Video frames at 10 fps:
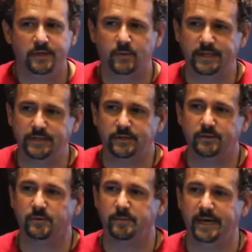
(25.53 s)

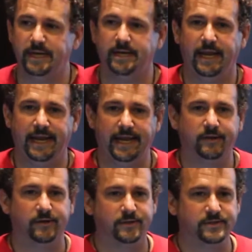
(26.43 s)
22 remaining
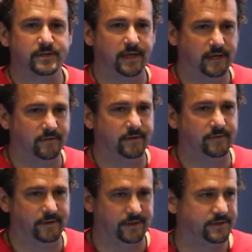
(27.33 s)
acres of the
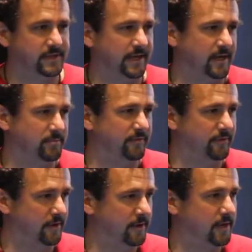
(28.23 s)
village site of
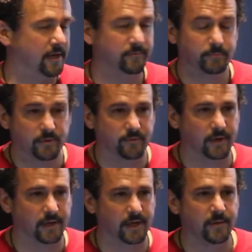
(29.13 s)

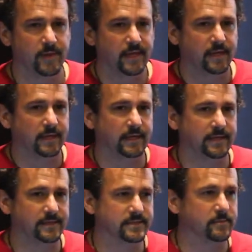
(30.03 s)
Puvungna. It
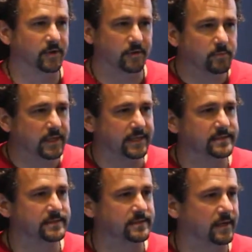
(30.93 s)
is the
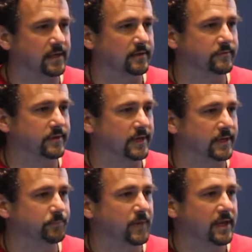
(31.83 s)
birthplace of
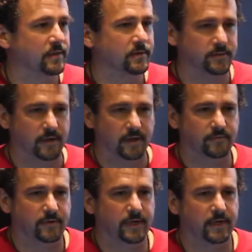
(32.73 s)
the
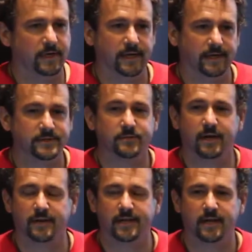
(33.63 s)
Tongva and
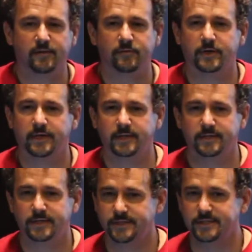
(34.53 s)
surrounding Californian
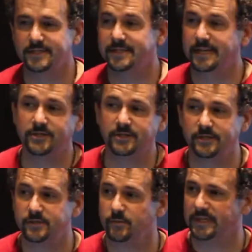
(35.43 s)
indigenous
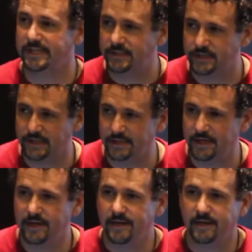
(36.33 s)
nations religion.
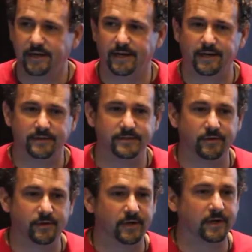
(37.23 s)
And
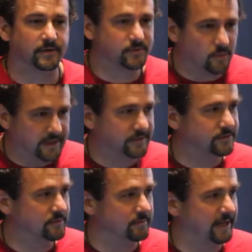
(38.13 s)
so there are
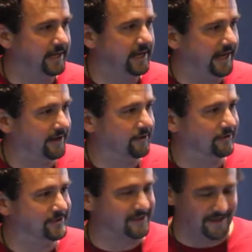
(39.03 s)
22 remaining
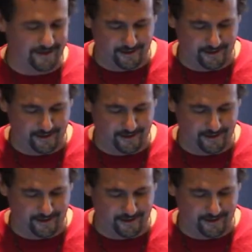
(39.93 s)
acres